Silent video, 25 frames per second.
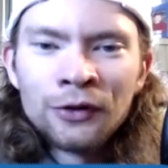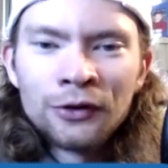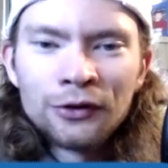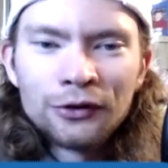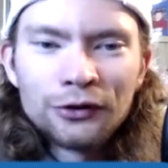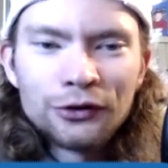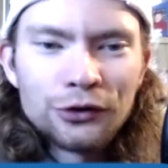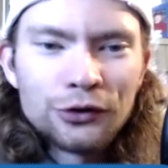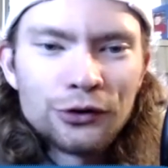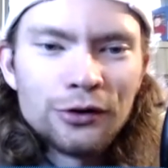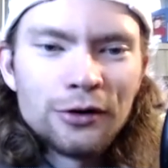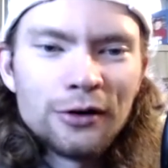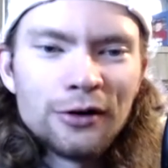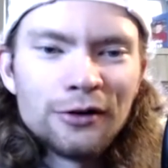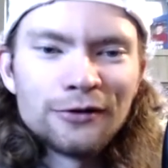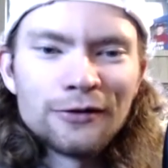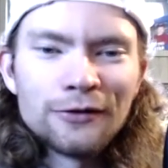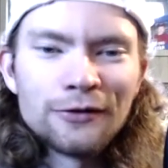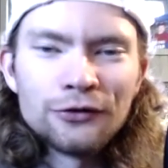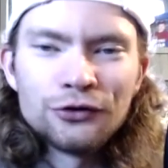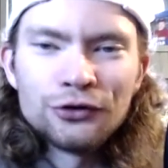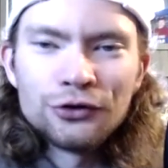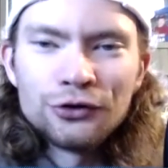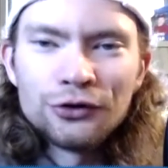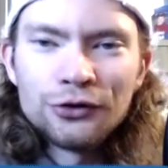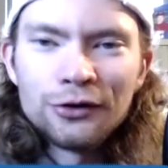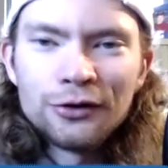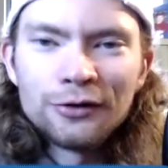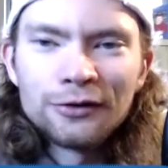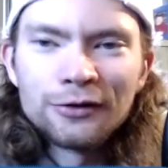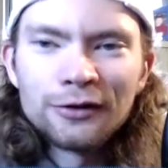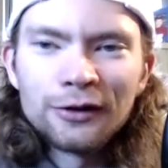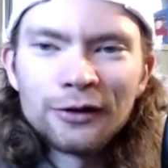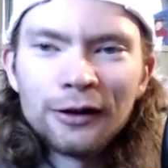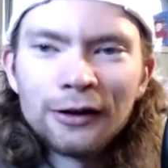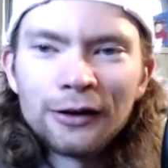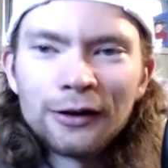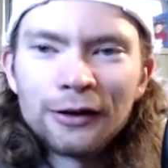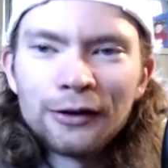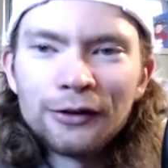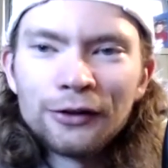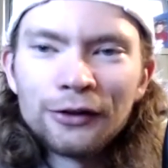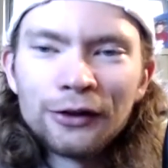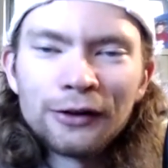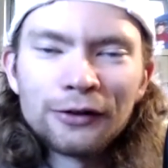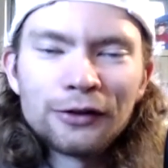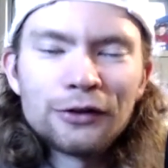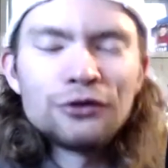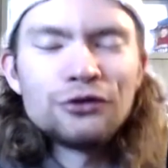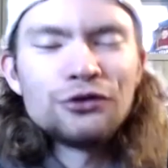2 years of juniors like and
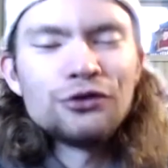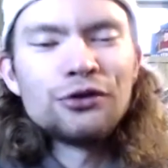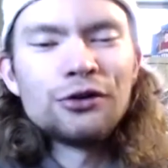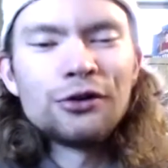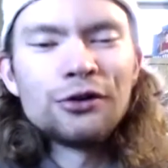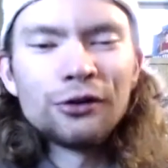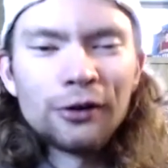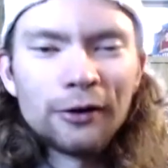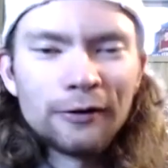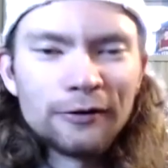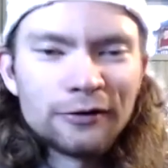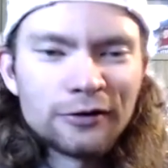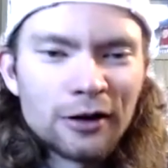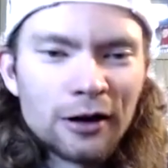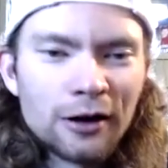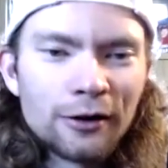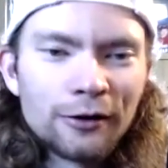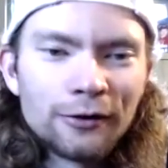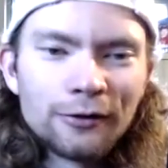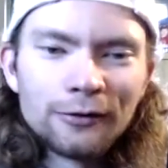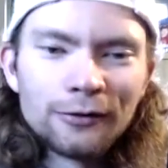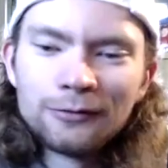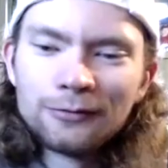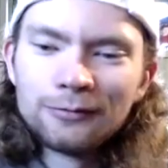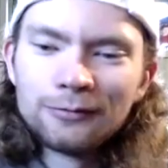like the junior lifestyle?